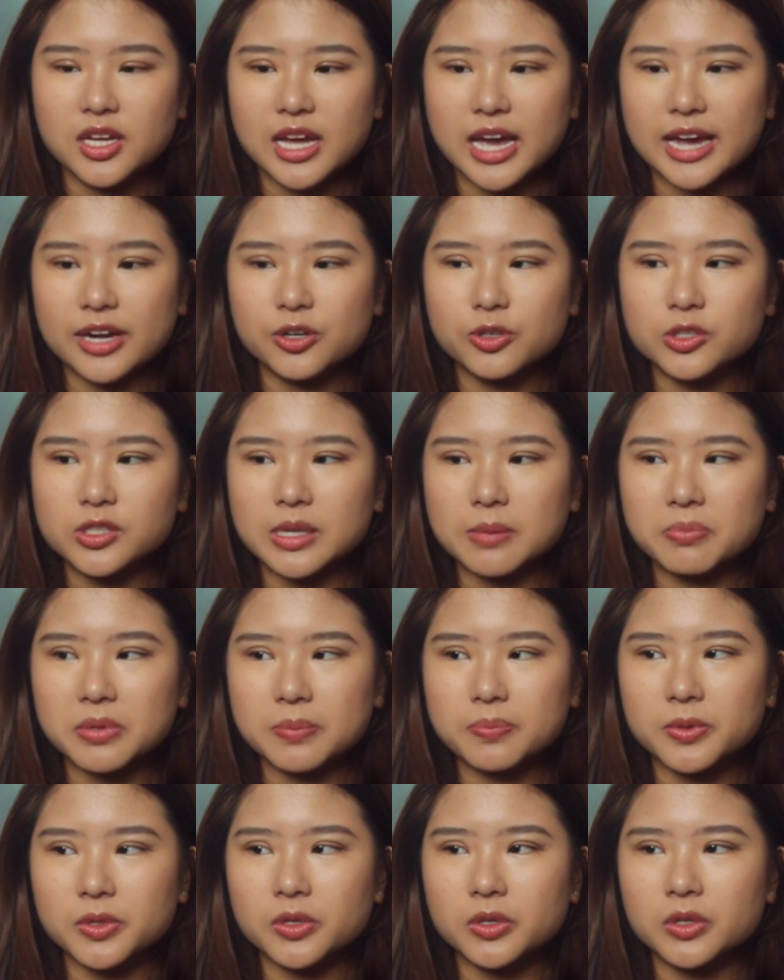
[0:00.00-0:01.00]
I know some
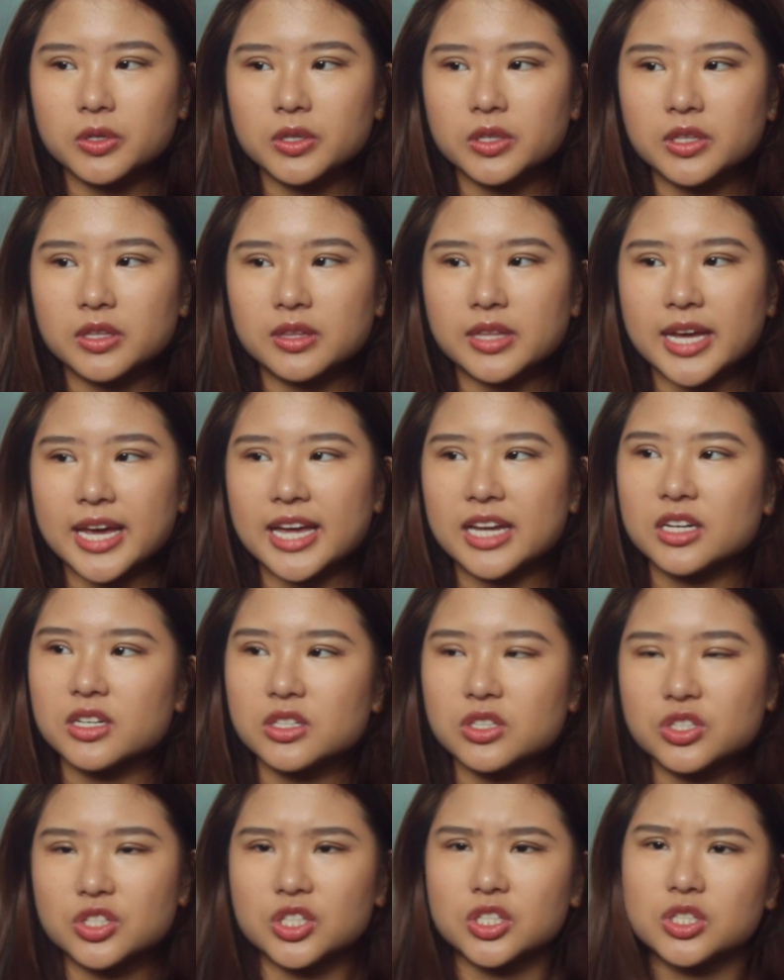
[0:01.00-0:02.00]
people that
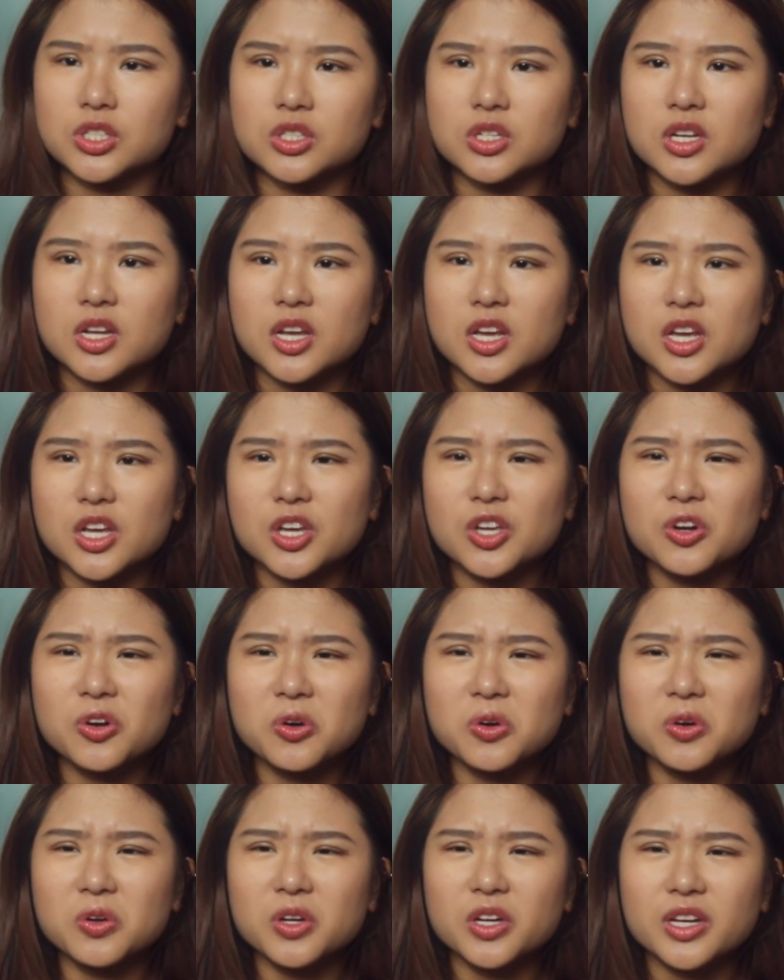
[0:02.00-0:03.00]
just, you
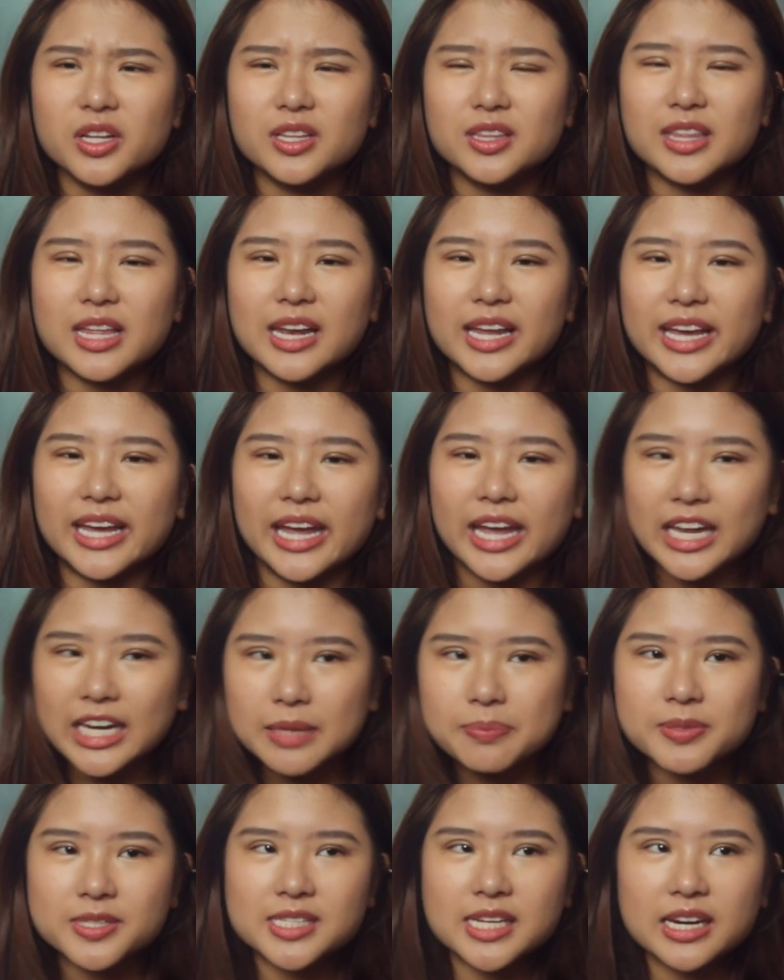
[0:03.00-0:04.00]
know, they're like
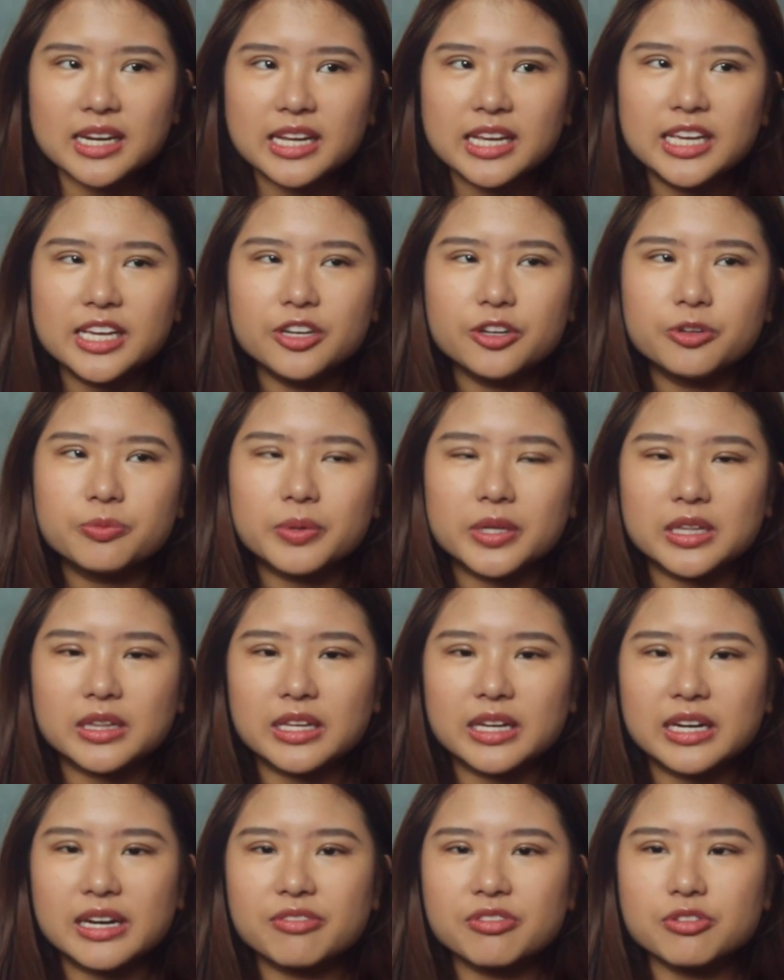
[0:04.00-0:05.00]
80% healed but
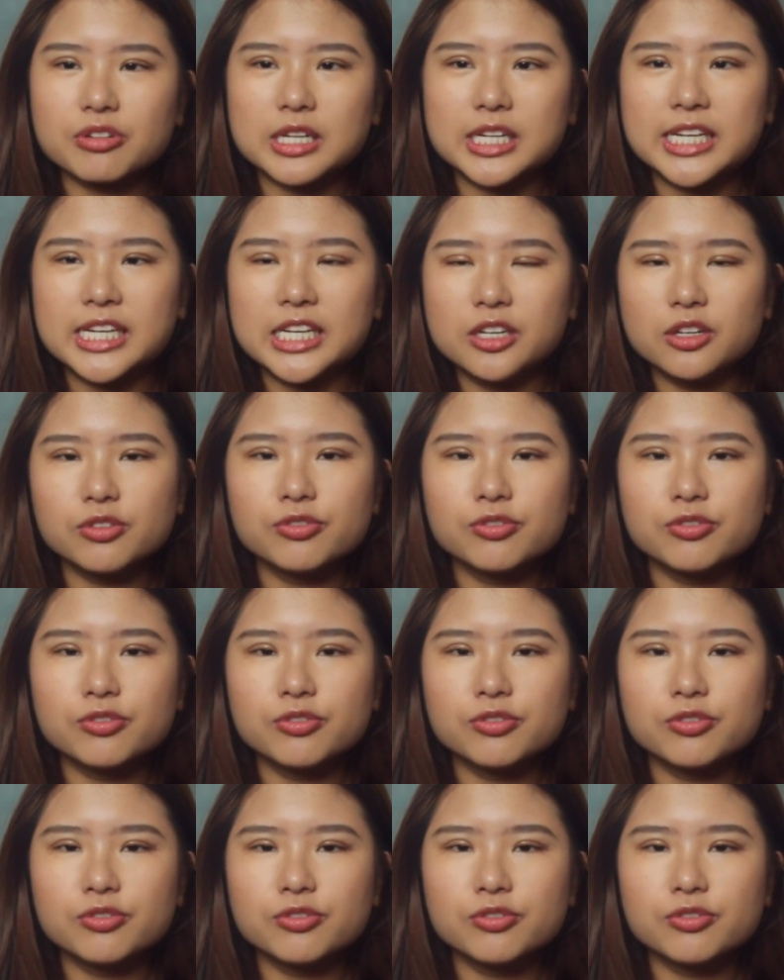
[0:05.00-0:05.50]
they never really heal